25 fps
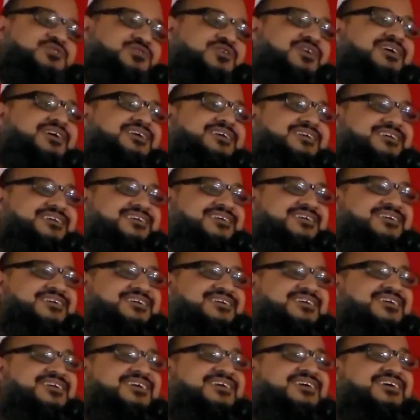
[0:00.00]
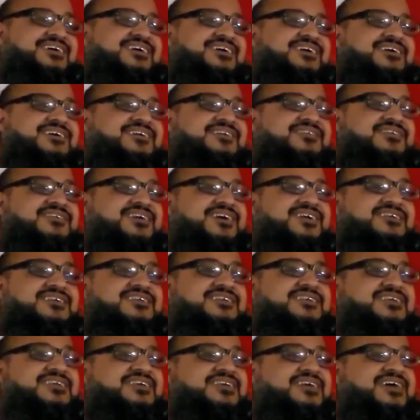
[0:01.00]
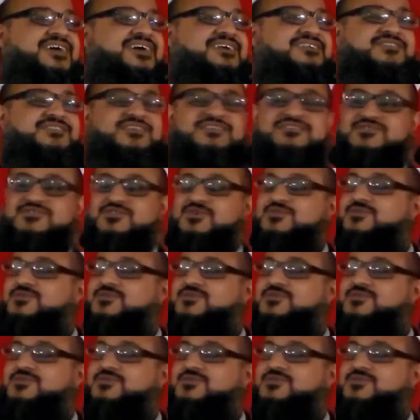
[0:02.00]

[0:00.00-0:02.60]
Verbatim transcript: crying. Right? And